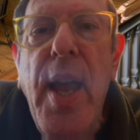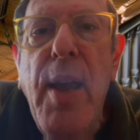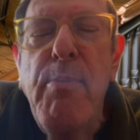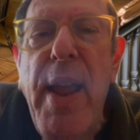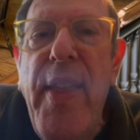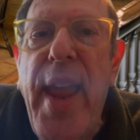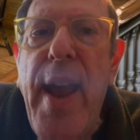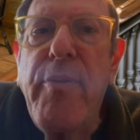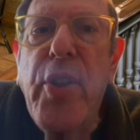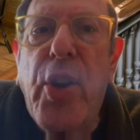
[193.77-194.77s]
May they
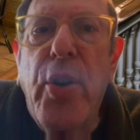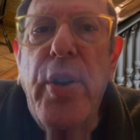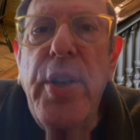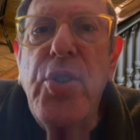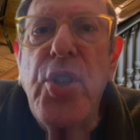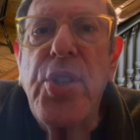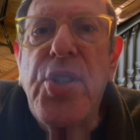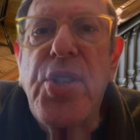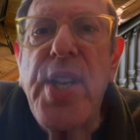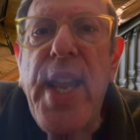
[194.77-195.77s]
have the courage and
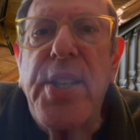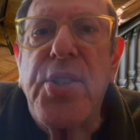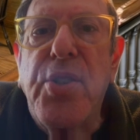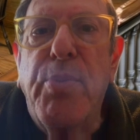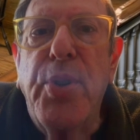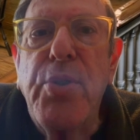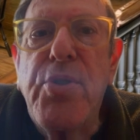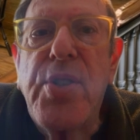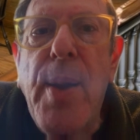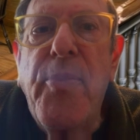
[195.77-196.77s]
sense to
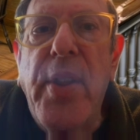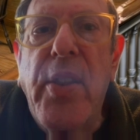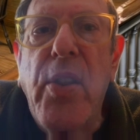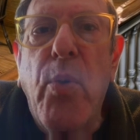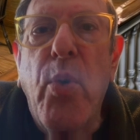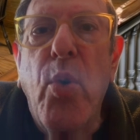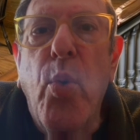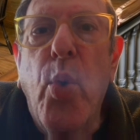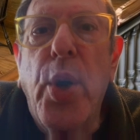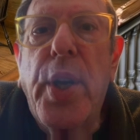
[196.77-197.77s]
produce something that will
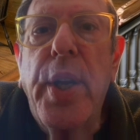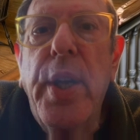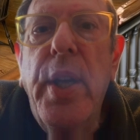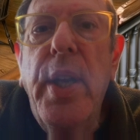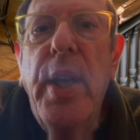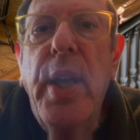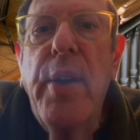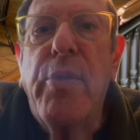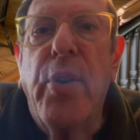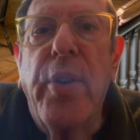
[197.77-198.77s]
work
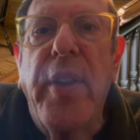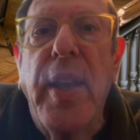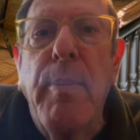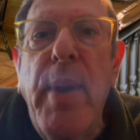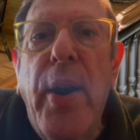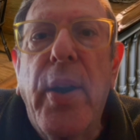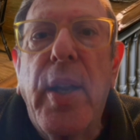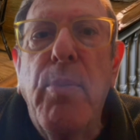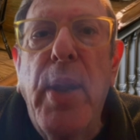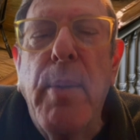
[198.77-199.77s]
for the
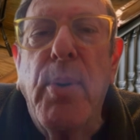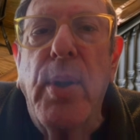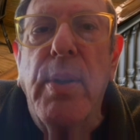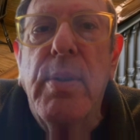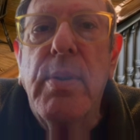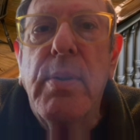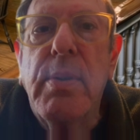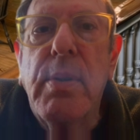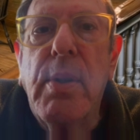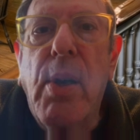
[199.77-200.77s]
American people,
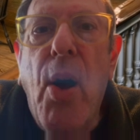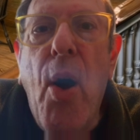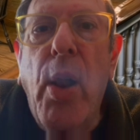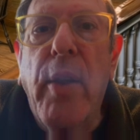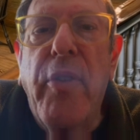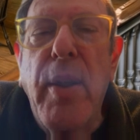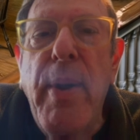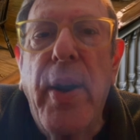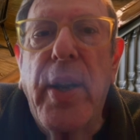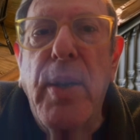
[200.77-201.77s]
all of the
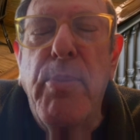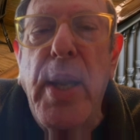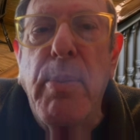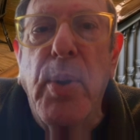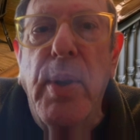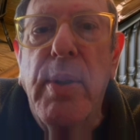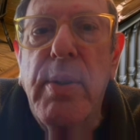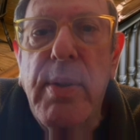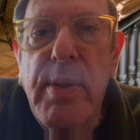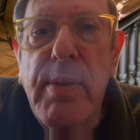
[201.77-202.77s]
American people,
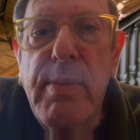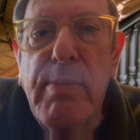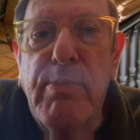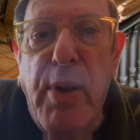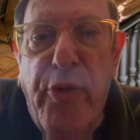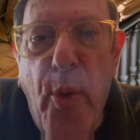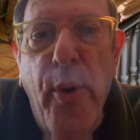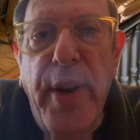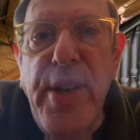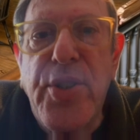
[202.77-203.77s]

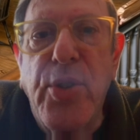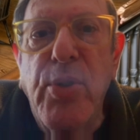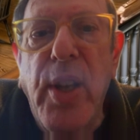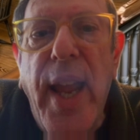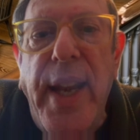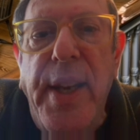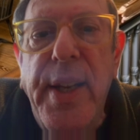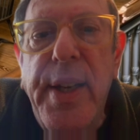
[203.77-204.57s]
before it is too late.